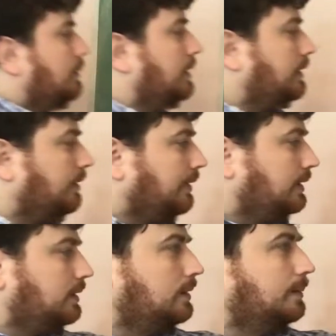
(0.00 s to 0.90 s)
where the thing
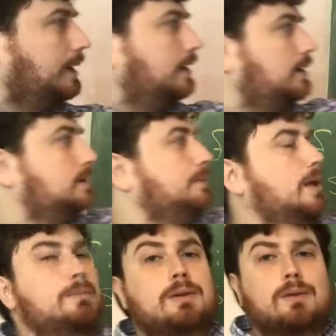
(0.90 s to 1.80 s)
in the domain gets
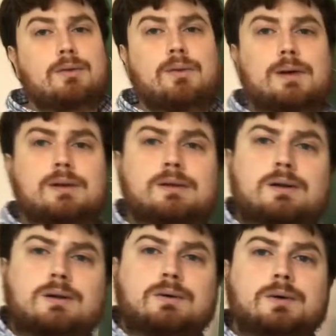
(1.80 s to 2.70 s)
mapped to the thing in the
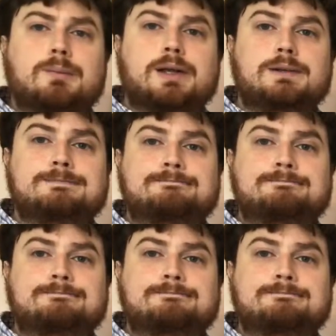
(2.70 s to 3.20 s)
codomain.